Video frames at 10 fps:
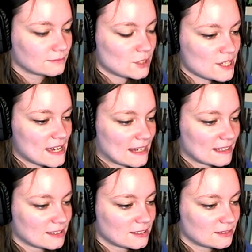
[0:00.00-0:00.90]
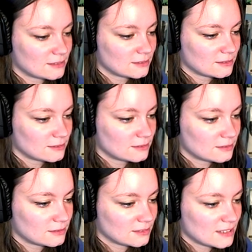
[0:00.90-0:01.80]
Just gotta. Oh, okay.
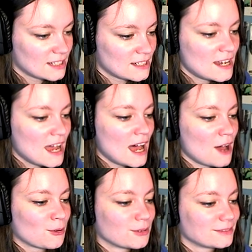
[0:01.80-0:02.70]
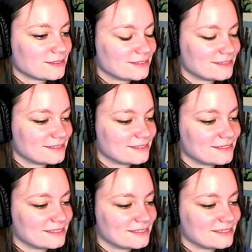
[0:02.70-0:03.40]
No! Going to